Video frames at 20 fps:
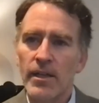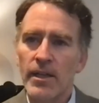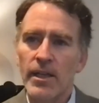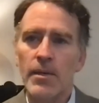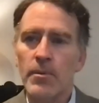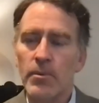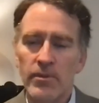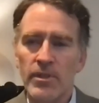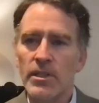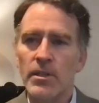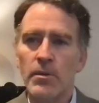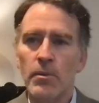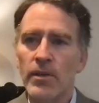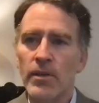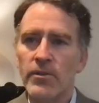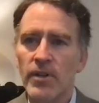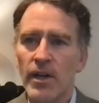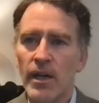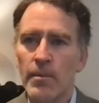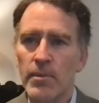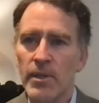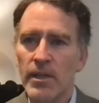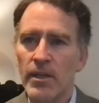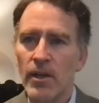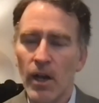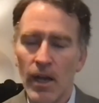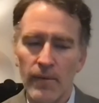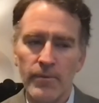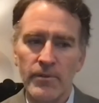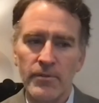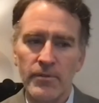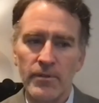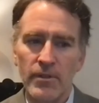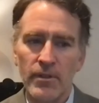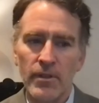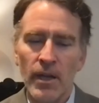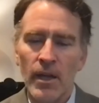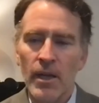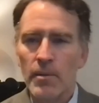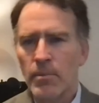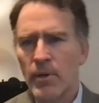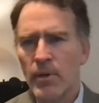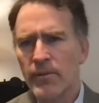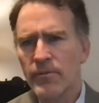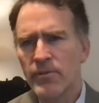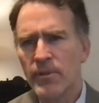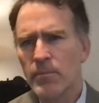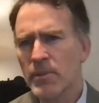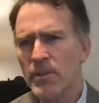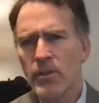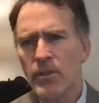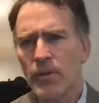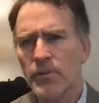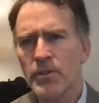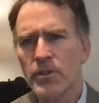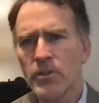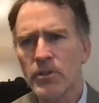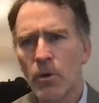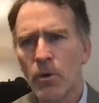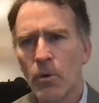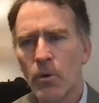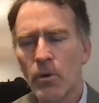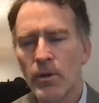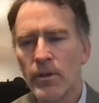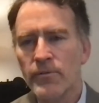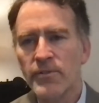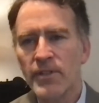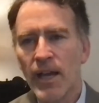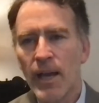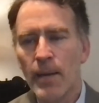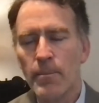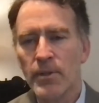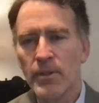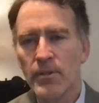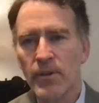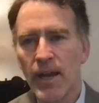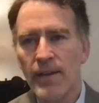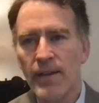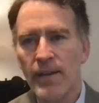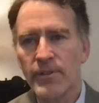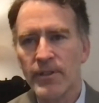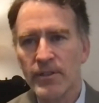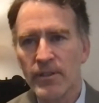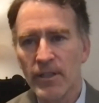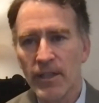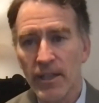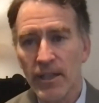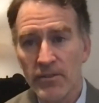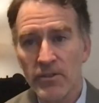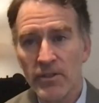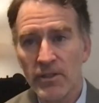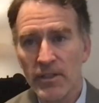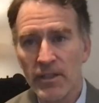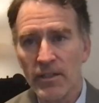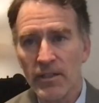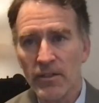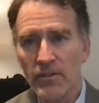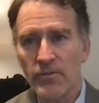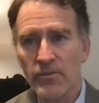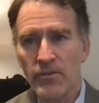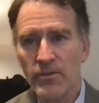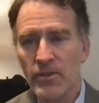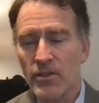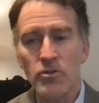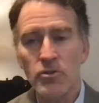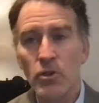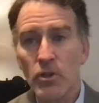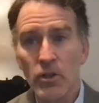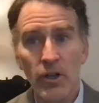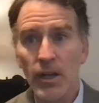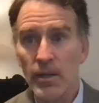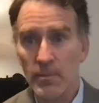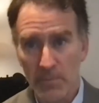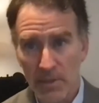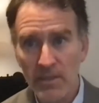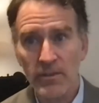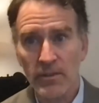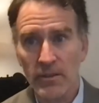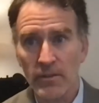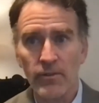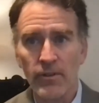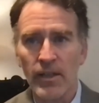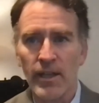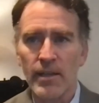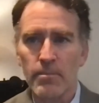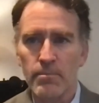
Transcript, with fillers: He was a U.S. Army officer, part of something called the Corps of Topographical Engineers that took on missions like